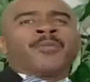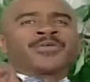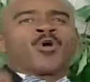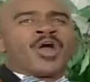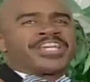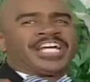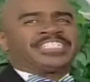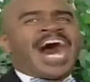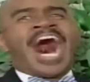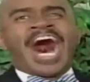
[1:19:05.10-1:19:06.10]
help you when
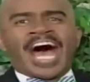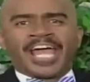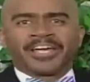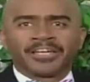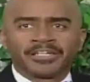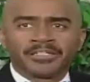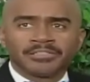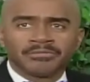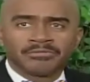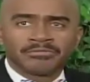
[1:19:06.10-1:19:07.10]
you die. That's
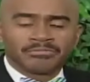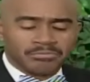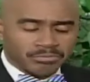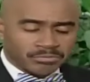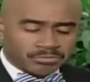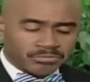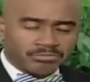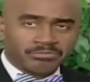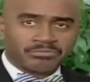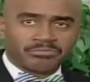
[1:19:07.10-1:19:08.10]
right.
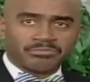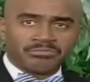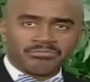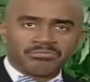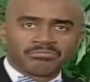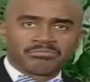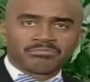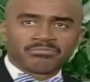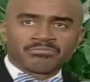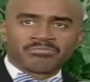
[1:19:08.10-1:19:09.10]
Amen.
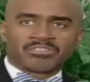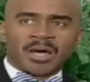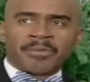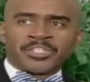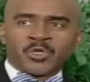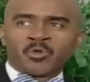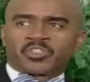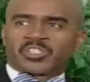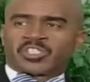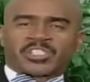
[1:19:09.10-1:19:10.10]
Some of you
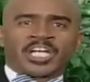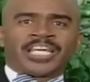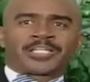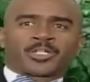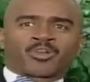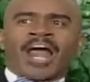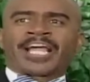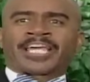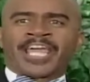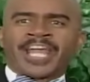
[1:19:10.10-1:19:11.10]
silly
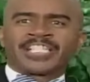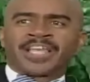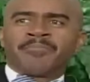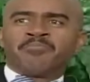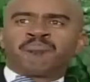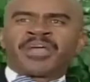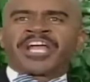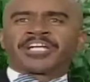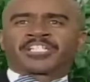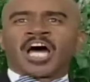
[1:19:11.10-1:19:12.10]
crackheads and
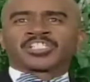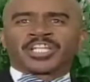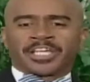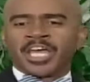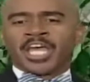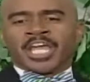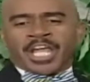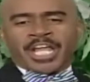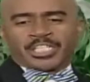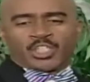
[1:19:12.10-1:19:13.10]
beer guzzling.
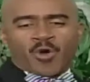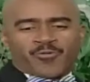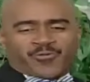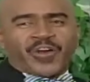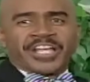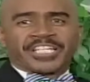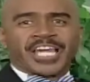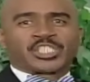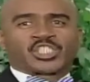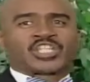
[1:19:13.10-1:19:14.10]
Here's your friend
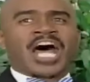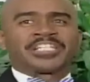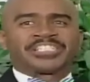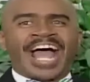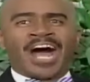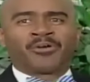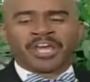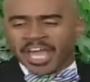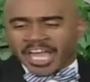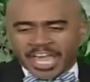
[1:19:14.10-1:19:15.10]
get shot
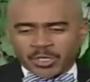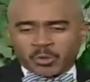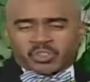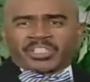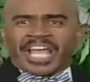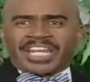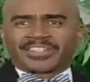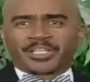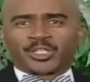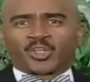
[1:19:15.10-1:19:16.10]
down, and you stand
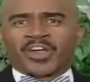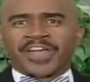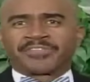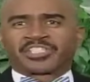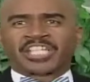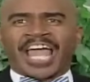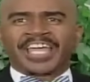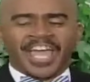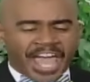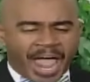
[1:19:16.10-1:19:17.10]
at the grave
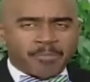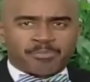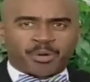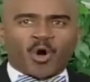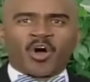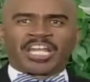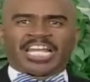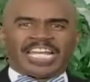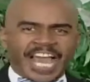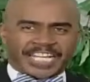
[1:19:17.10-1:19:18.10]
site and pour
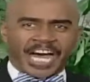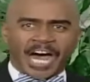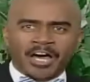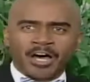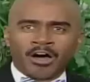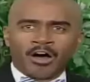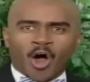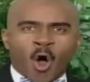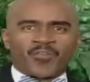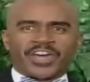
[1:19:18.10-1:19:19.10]

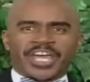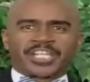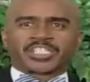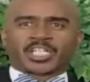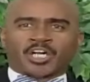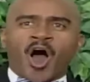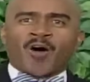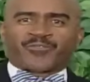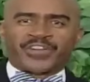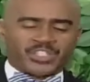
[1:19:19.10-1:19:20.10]
liquor over his
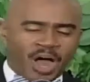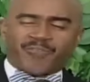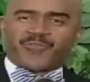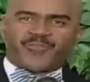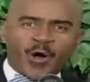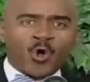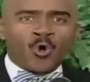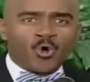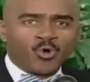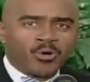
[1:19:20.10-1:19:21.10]
coffin, you
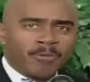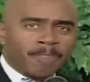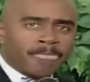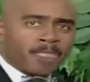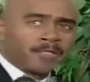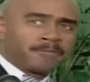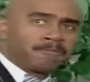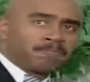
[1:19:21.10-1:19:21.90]
fool. That's a fool